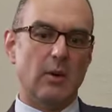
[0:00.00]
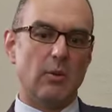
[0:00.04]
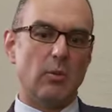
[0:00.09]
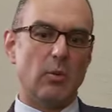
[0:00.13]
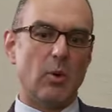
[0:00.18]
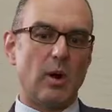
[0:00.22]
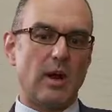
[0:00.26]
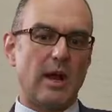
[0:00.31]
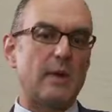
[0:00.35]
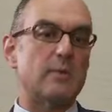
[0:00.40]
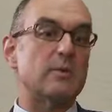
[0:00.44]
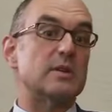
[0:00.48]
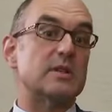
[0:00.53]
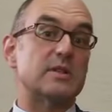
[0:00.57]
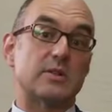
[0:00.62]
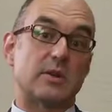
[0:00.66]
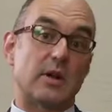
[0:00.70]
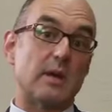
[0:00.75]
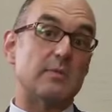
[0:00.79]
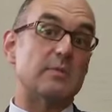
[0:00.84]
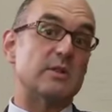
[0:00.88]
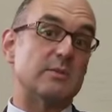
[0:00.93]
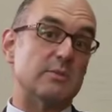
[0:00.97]
what I would
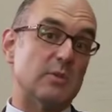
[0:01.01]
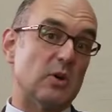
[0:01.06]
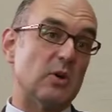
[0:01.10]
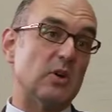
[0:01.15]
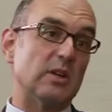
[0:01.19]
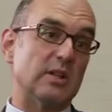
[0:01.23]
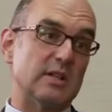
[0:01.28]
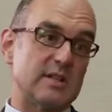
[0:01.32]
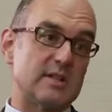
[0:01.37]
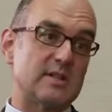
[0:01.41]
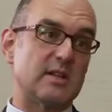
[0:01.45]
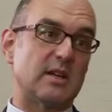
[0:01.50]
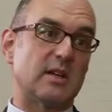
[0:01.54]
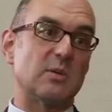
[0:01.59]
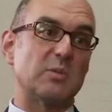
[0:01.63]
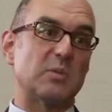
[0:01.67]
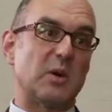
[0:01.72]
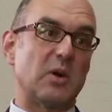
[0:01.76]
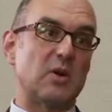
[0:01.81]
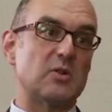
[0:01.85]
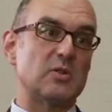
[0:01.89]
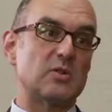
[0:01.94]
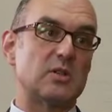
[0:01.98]
describe as a more holistic
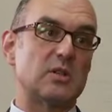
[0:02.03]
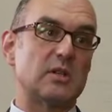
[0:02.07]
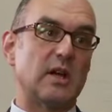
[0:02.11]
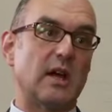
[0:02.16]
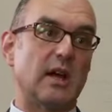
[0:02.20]
approach.